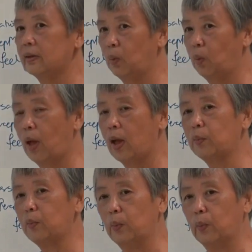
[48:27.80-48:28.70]

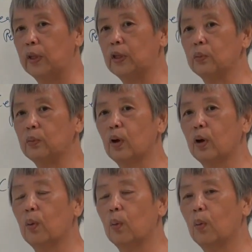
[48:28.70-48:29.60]
where we do not
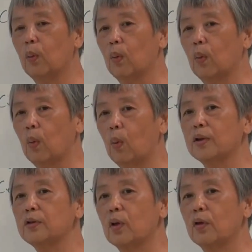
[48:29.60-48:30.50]

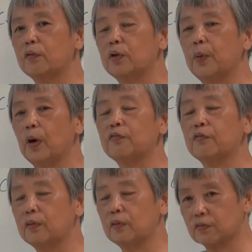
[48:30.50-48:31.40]
want to have rebirth
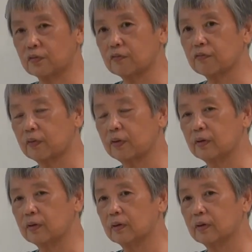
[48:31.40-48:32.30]
into suffering,
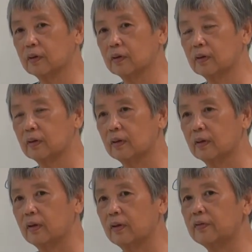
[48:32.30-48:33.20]

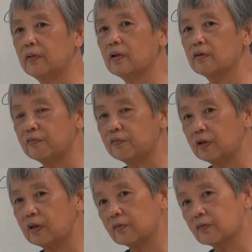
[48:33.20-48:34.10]
then the
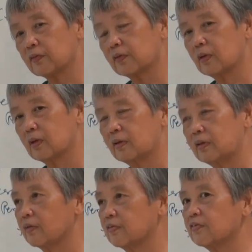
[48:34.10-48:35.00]
feelings, they
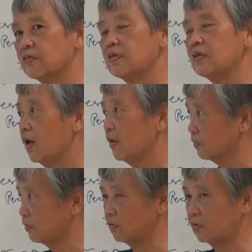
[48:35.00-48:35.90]
are seen as
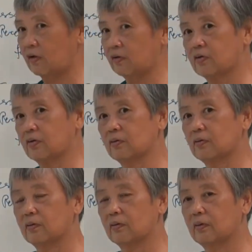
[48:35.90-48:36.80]
detached,
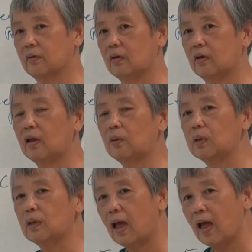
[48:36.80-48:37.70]
and
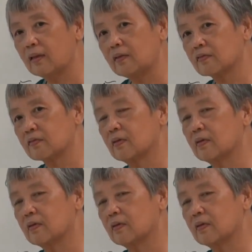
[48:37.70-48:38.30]
it ends